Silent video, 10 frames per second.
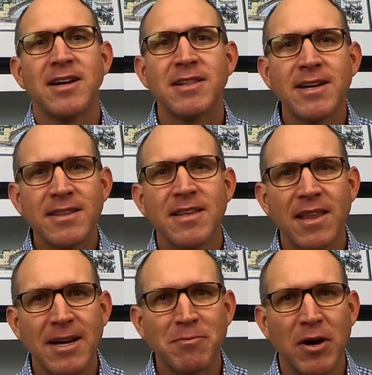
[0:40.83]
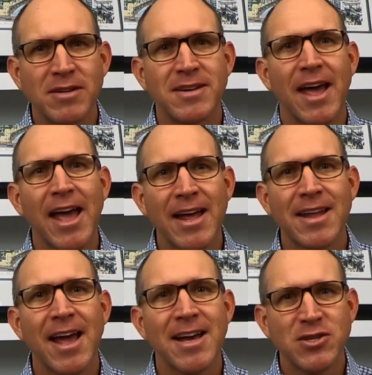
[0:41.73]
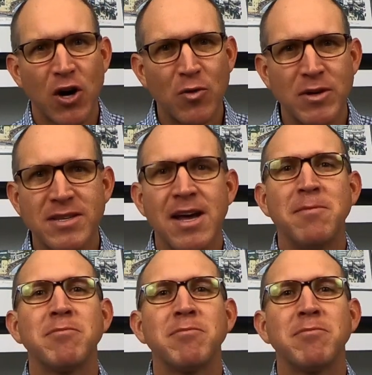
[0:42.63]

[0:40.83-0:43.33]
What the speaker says: clicking the like button, and as always,